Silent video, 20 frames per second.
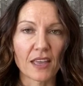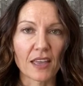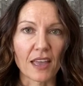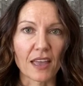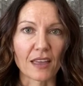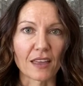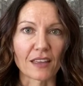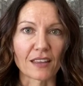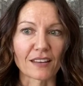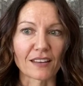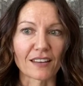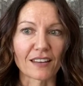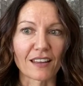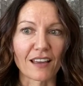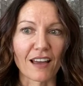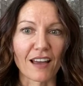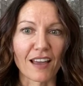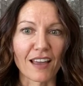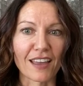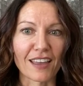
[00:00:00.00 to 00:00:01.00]
And
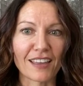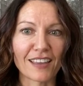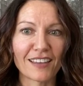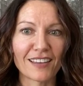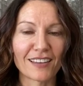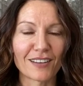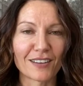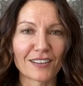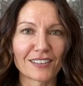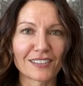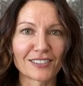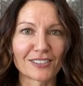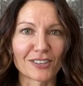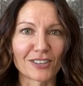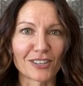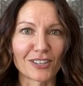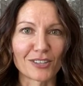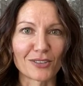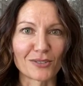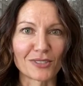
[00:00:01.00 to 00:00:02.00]
I
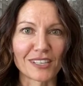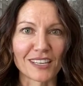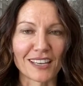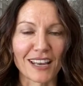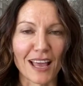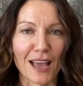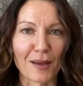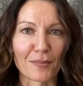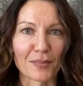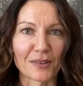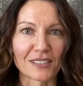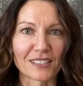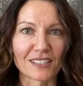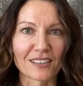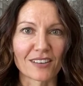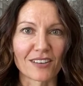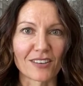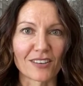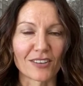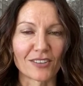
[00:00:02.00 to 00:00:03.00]
started using an app. It's
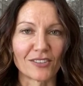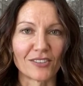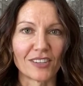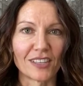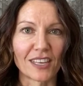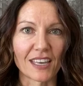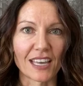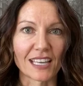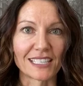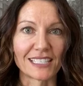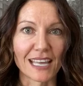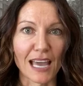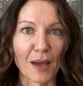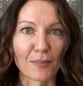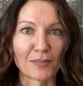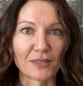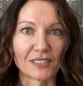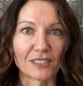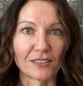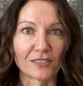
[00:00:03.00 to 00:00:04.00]
called
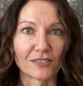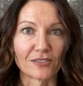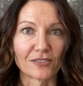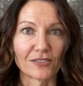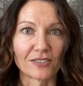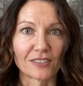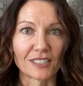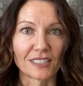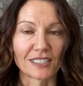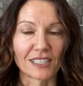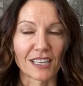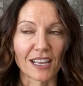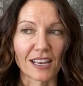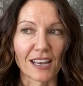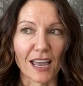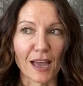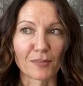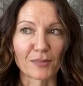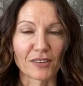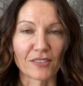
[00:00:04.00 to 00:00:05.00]
Adaptive. It's the
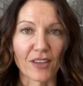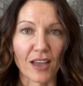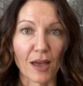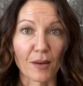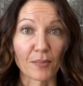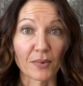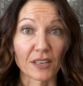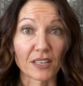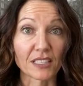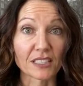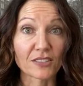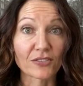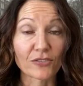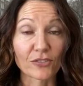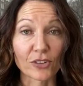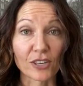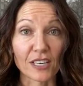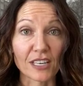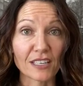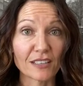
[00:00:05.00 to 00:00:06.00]
Adaptive app, and it's
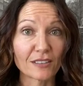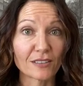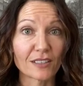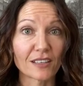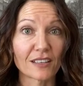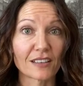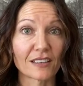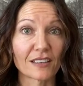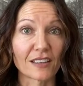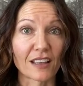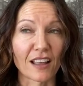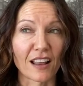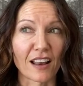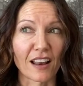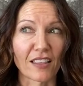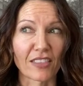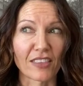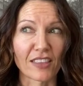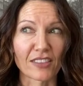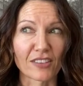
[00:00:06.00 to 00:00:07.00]
free. And
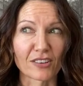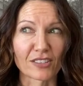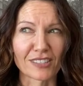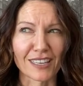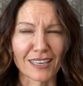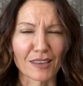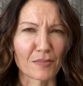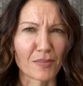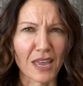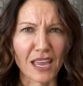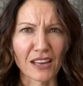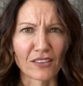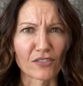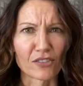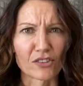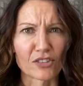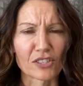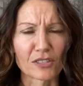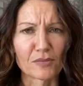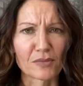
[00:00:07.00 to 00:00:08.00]
I think there's like a paid
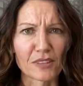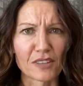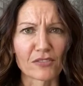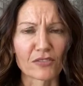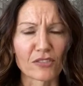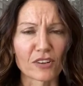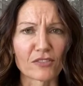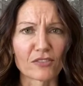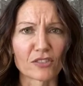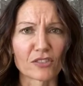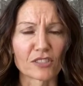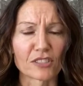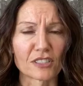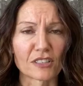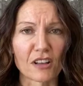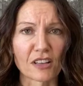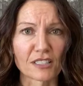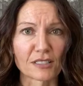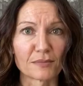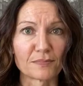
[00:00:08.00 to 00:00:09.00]
version, but the free version is
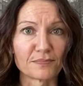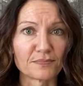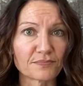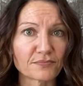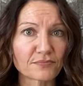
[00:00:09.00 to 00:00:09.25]
awesome.